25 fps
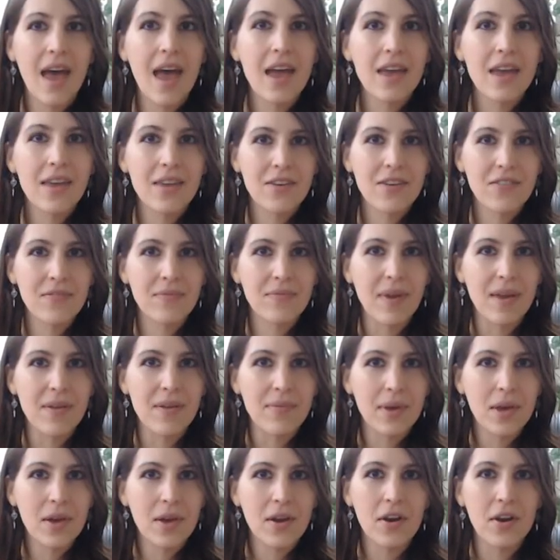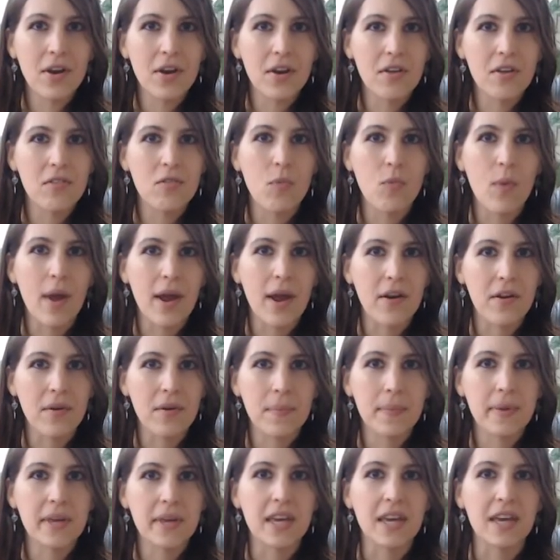You've maybe heard of
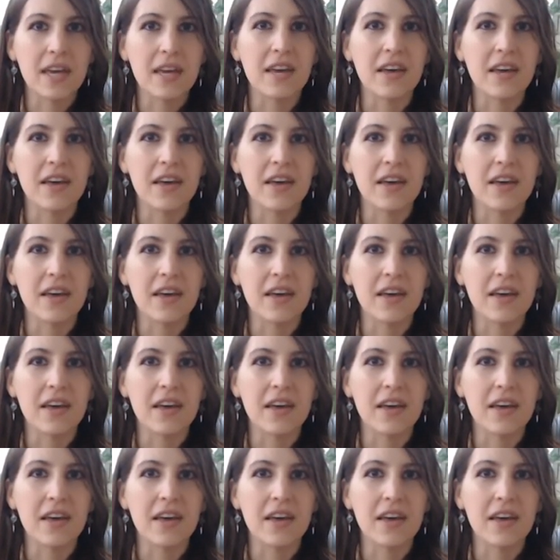wear-a-pee,